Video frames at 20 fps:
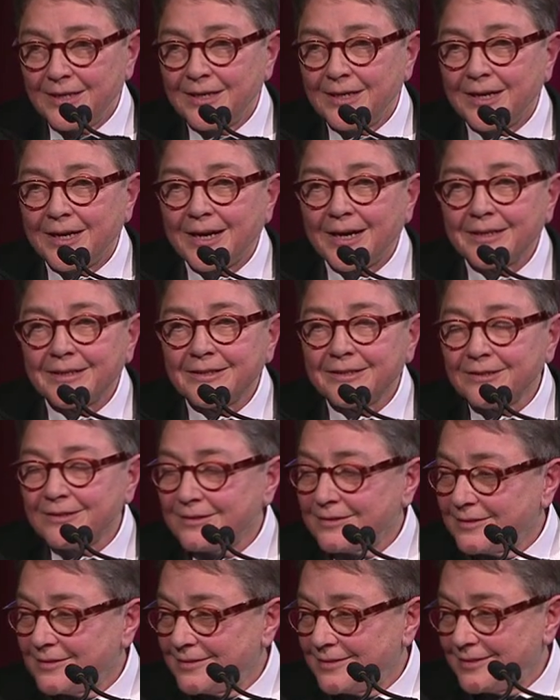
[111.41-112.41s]
I can
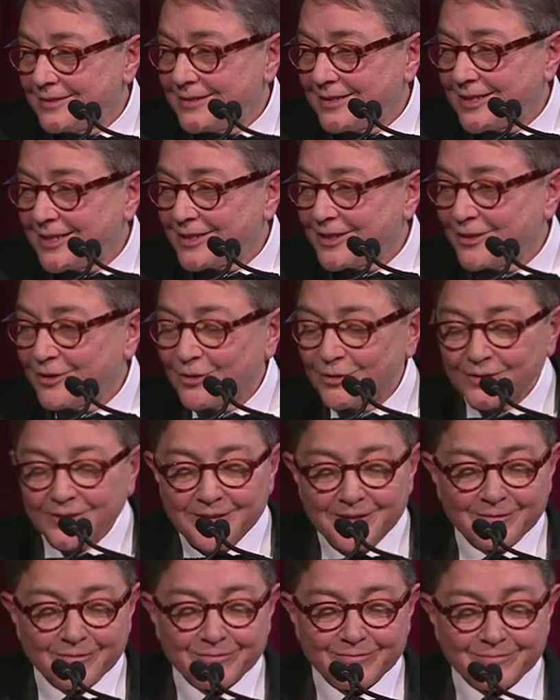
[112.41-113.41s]
only
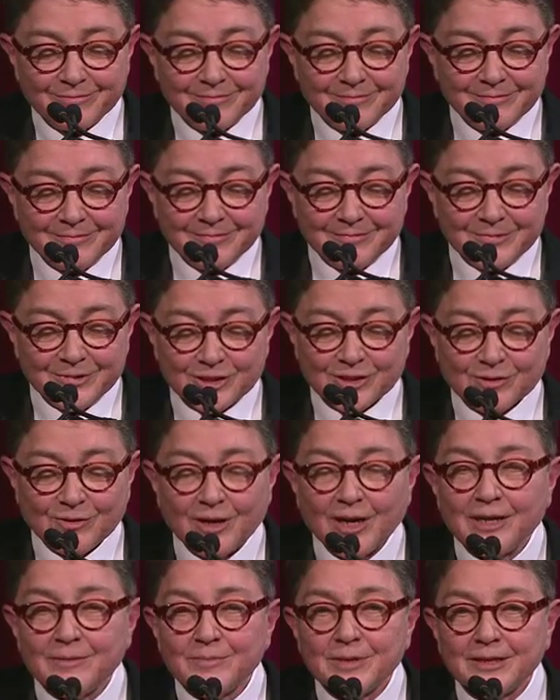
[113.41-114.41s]

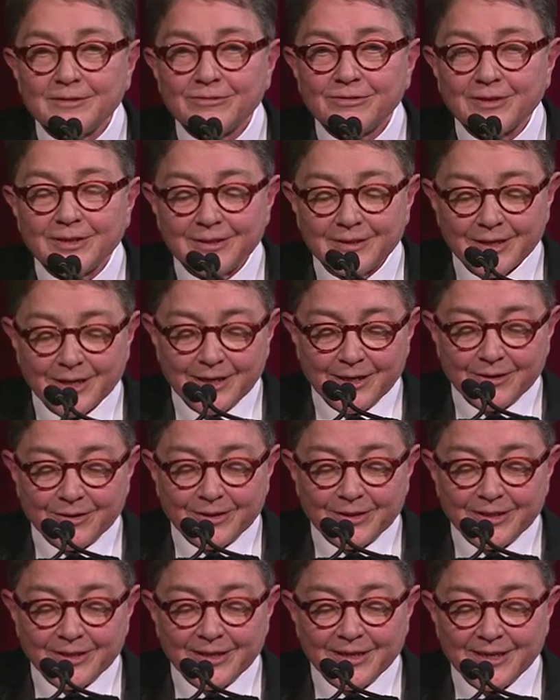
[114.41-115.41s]
describe my friend
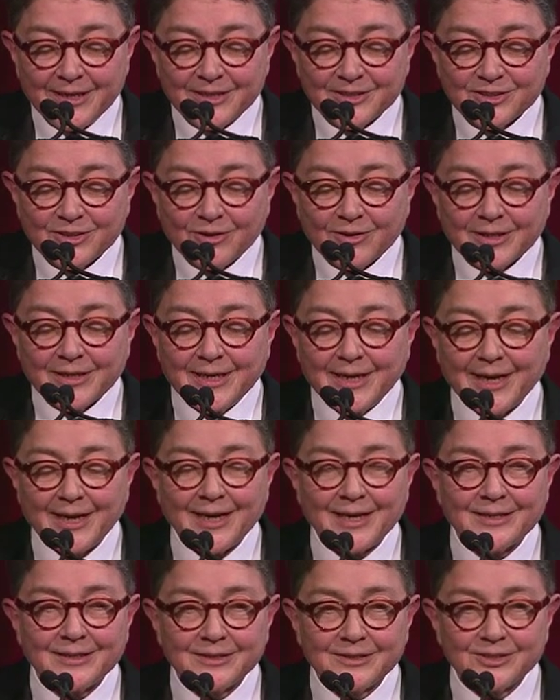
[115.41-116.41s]
Larry as our
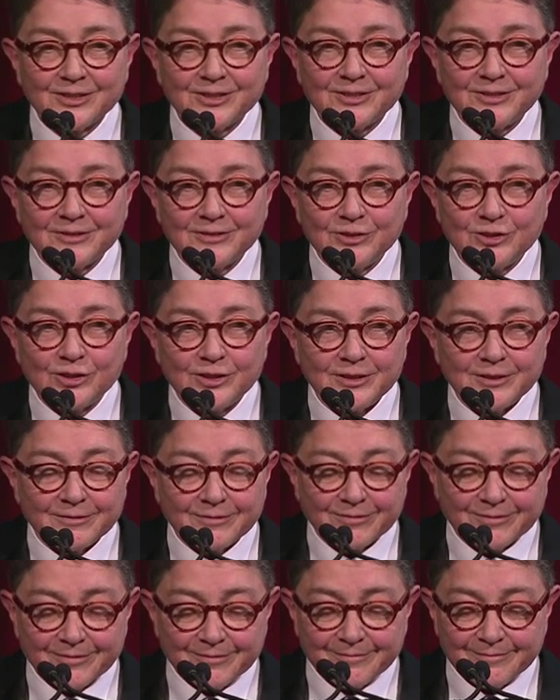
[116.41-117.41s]
catalyst in chief.
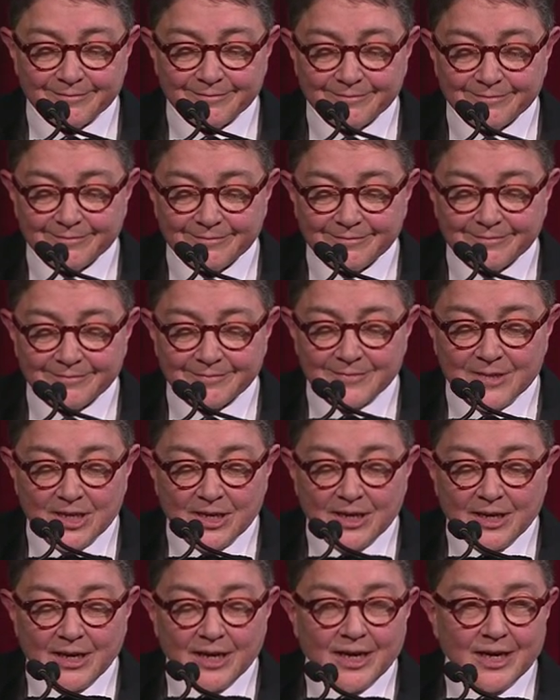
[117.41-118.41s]

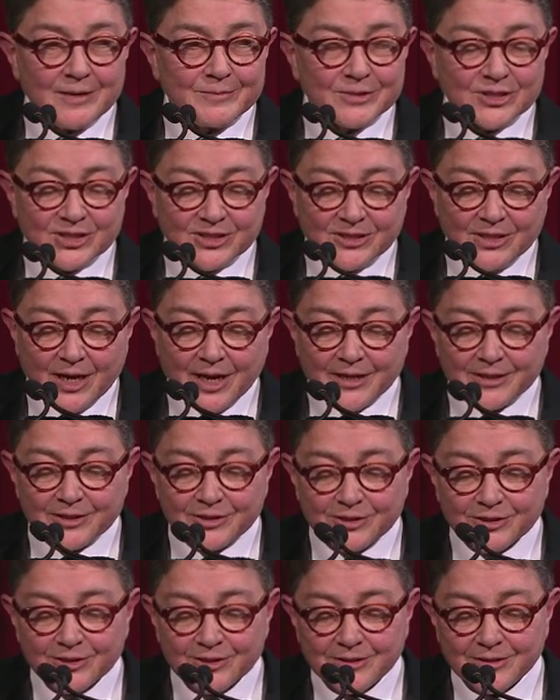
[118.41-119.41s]
I'm
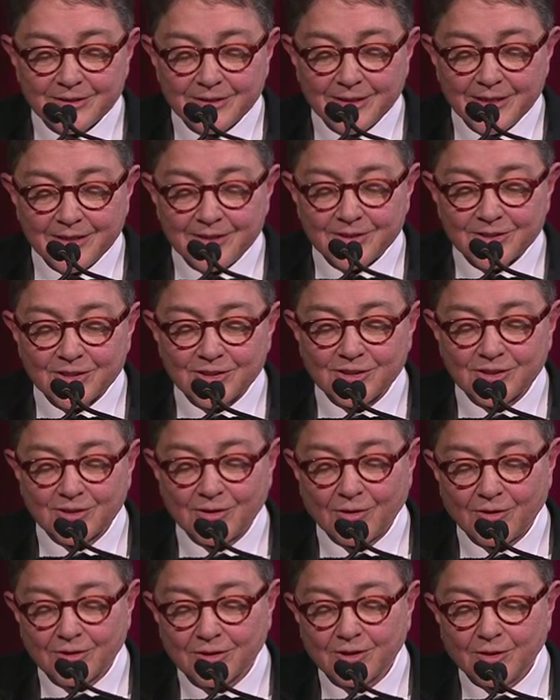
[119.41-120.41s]
astonished at his
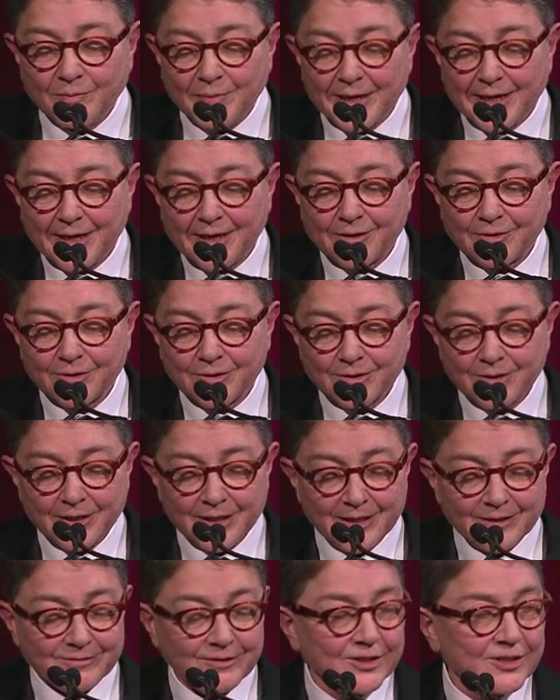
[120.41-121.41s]
historical power
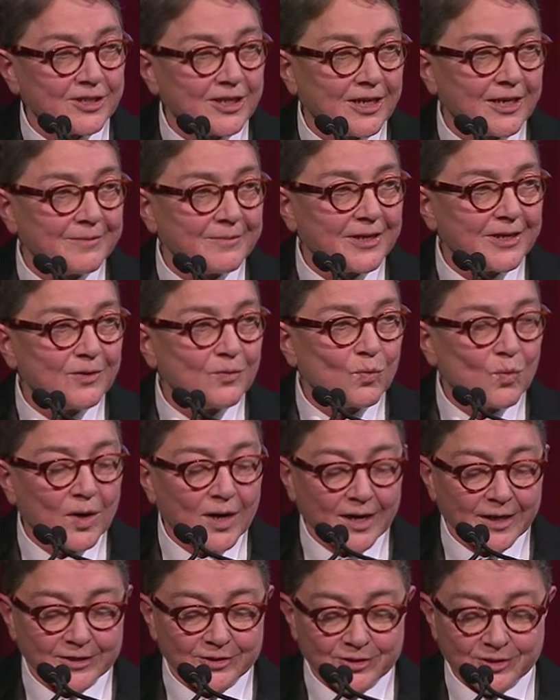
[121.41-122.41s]
every time I
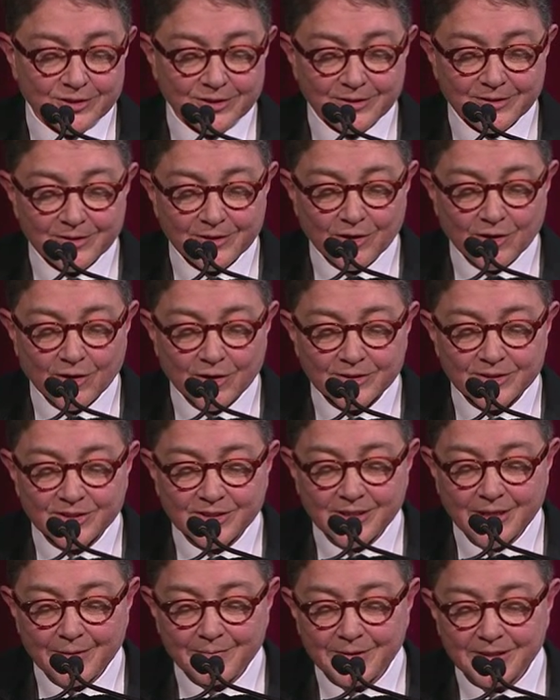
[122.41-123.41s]
watch the
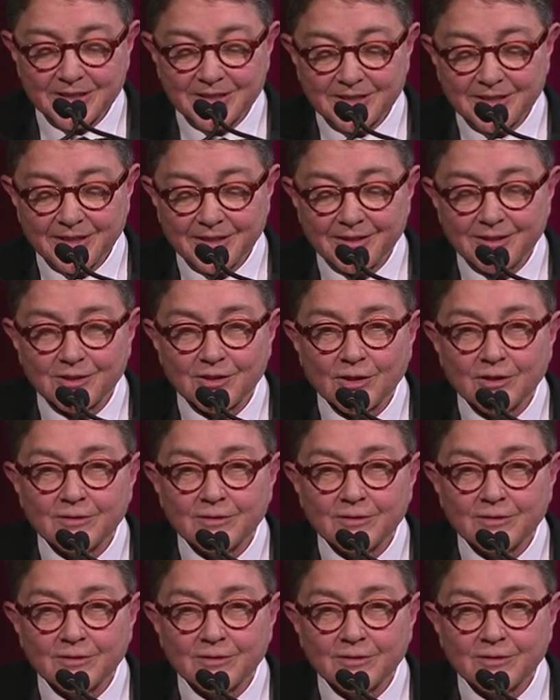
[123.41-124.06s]
heart-stopping scene in our